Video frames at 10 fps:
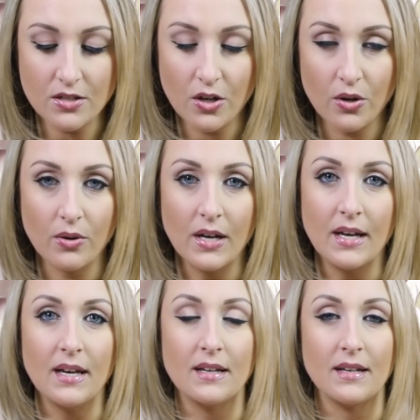So
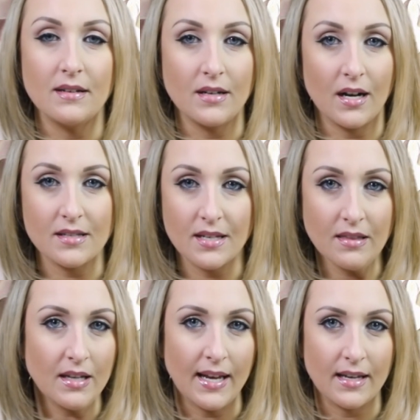not
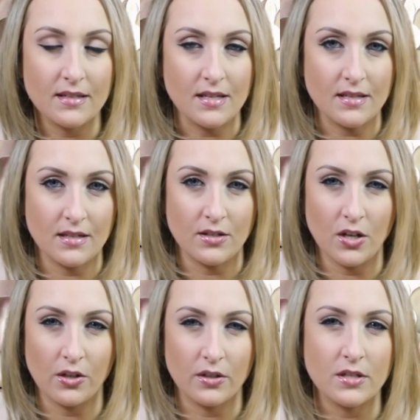saying that eggs is an
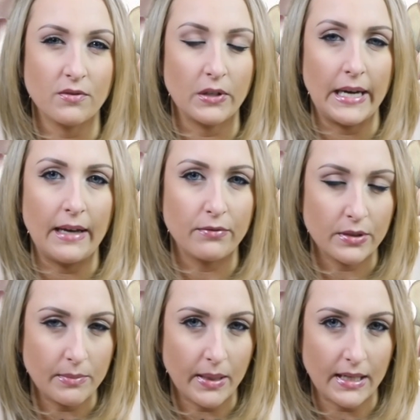intolerance for
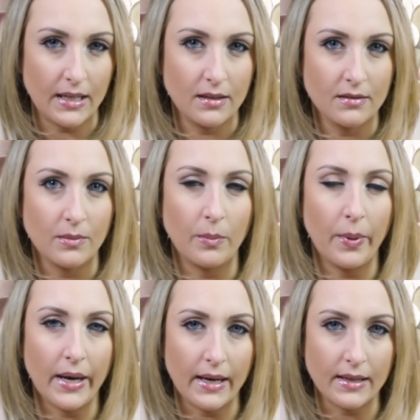everybody,
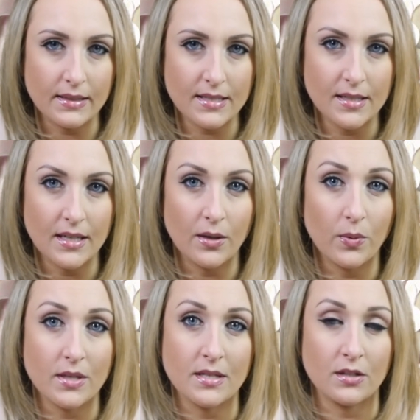but it
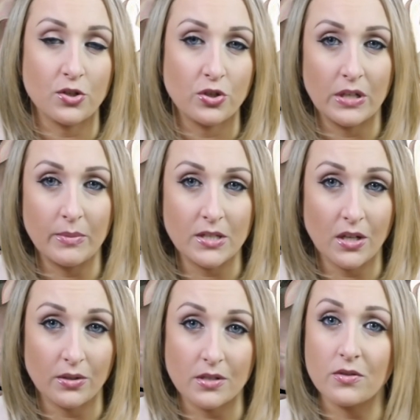was an extreme
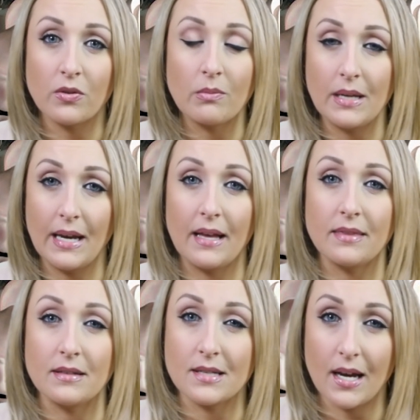intolerance for me at
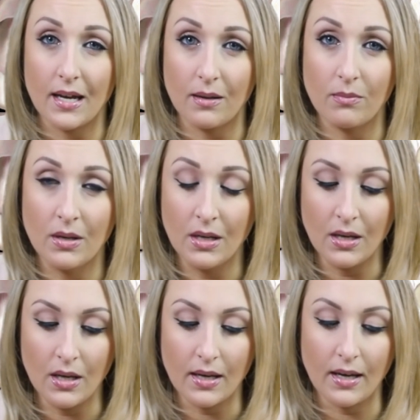the time.
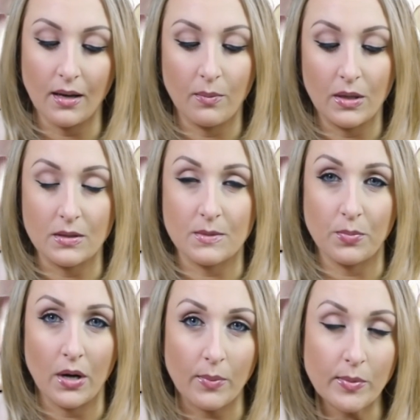It's
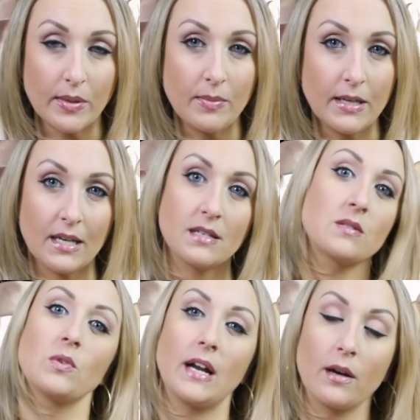probably
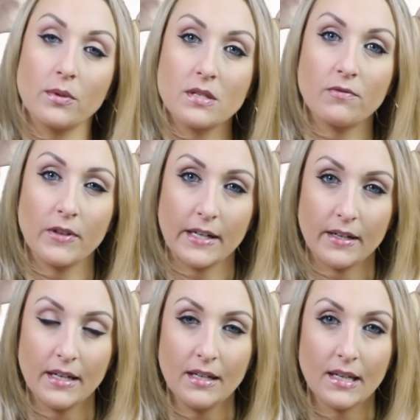because when I was
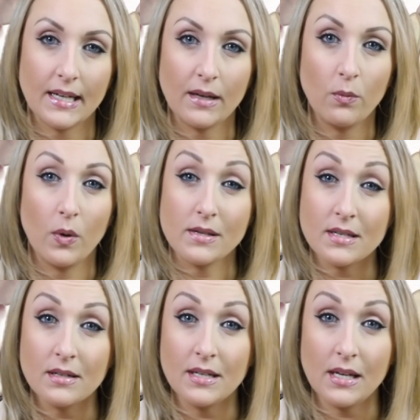flaring and I
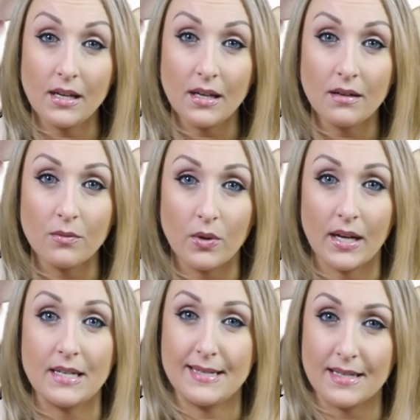wasn't eating, when
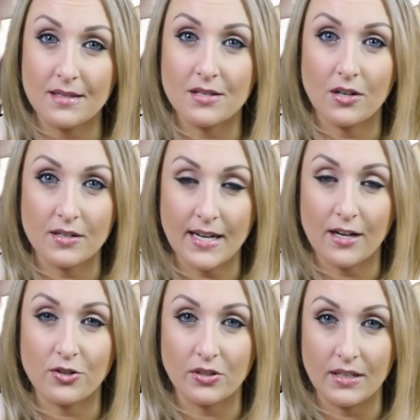I did start to
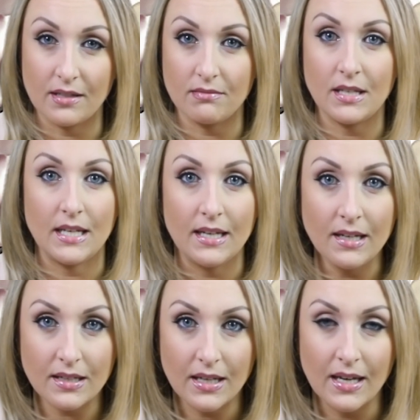actually
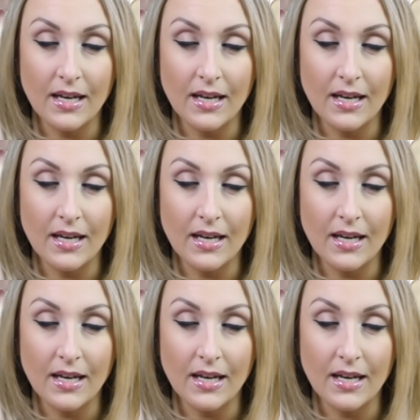eat,